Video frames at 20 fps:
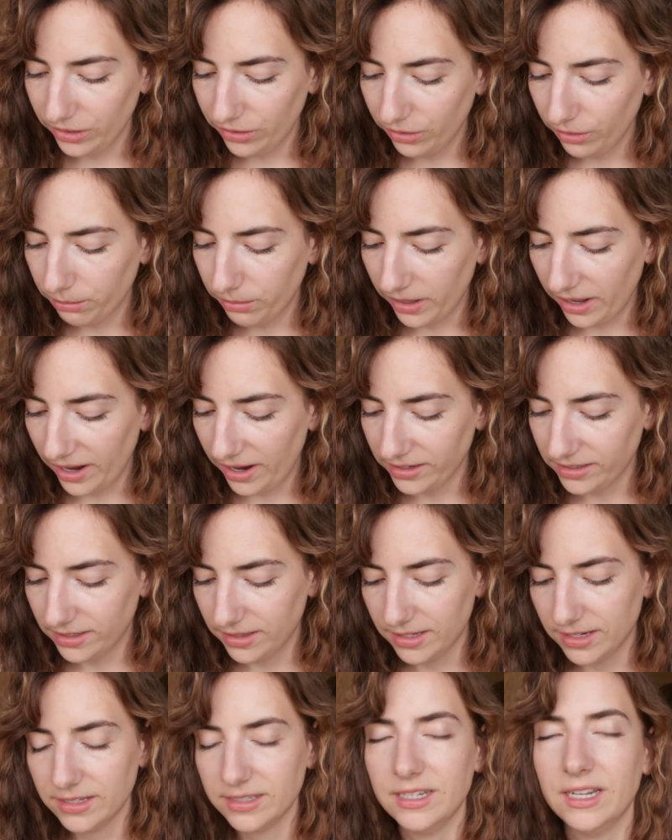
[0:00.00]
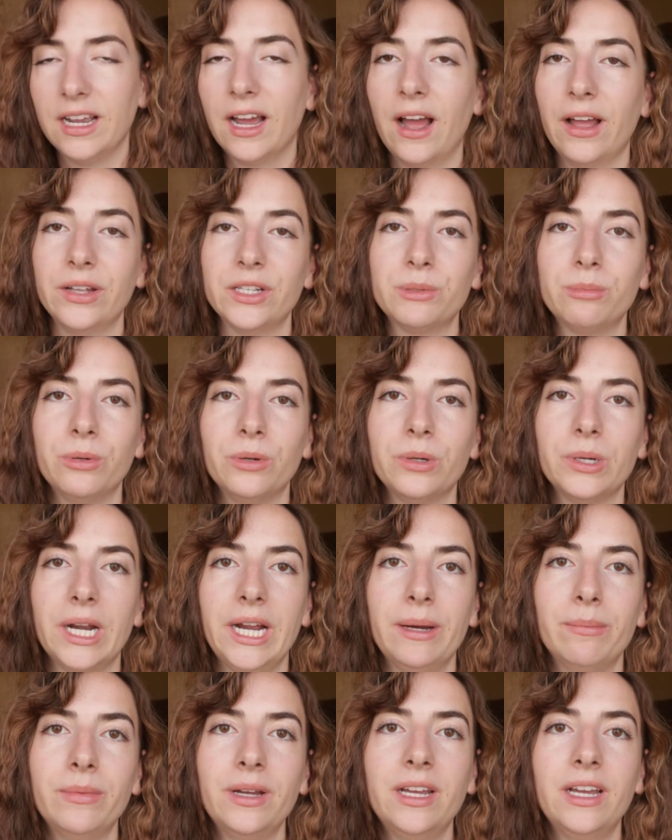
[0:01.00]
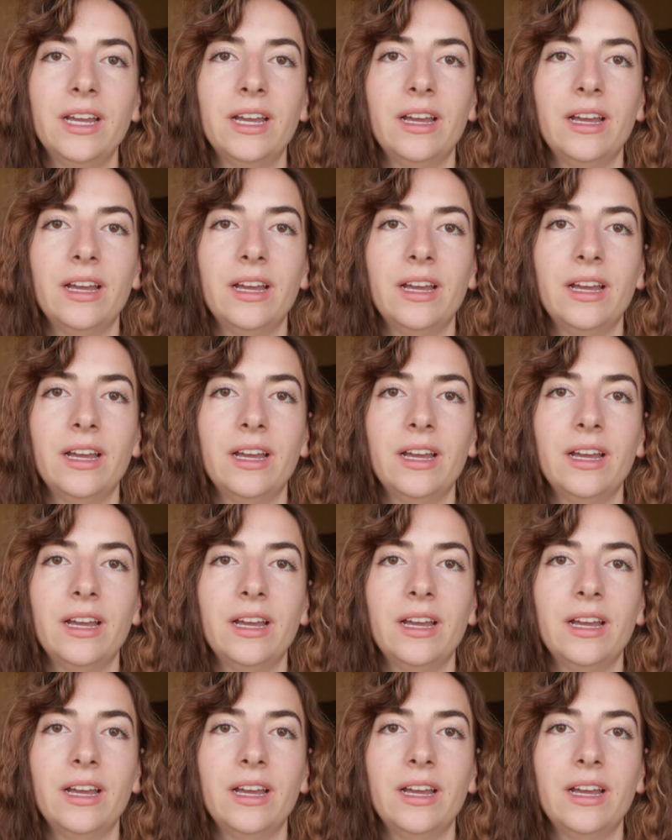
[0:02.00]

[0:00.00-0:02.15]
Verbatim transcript: you apply to the Disney College Program,